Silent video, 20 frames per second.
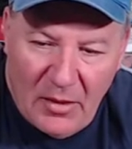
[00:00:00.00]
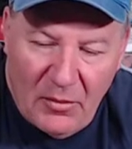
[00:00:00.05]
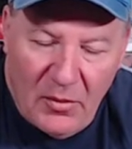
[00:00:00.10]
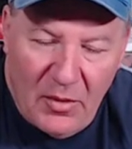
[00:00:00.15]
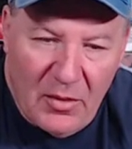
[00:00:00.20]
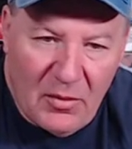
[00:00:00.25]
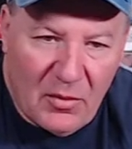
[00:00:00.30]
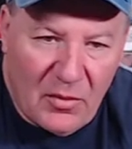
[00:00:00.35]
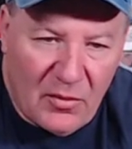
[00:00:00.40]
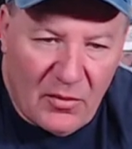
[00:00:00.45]

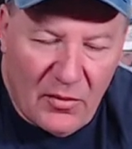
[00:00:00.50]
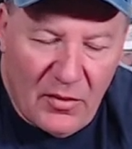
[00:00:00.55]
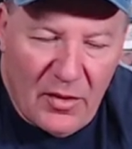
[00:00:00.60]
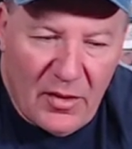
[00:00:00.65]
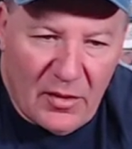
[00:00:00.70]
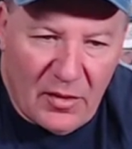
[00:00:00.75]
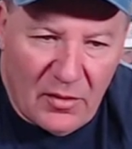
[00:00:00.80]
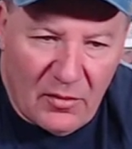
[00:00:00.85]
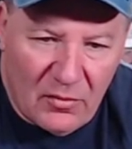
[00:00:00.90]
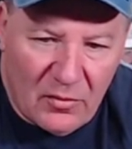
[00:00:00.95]
we were
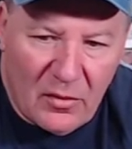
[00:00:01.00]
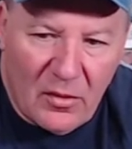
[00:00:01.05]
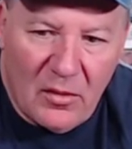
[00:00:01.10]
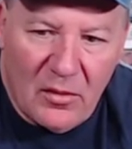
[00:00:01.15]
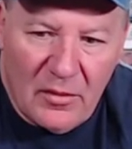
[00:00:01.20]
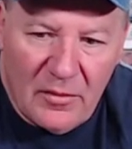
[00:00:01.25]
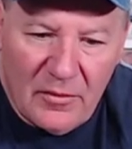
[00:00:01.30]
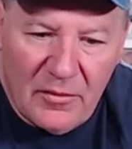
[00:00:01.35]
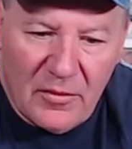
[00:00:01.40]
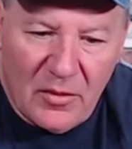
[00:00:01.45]
really
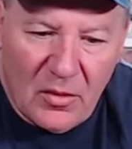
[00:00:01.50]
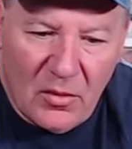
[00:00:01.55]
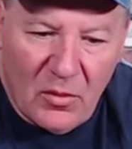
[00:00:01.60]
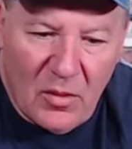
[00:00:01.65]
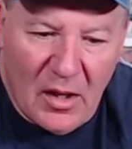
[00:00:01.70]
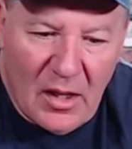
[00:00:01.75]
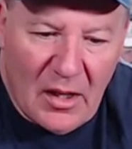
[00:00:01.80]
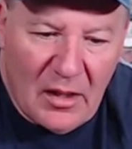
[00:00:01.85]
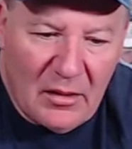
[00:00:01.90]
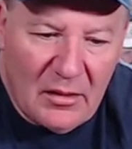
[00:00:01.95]
rolling for a
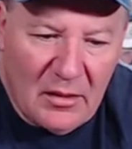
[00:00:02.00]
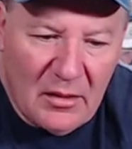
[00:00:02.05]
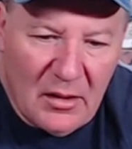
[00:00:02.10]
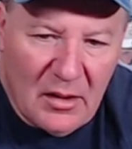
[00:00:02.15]
while.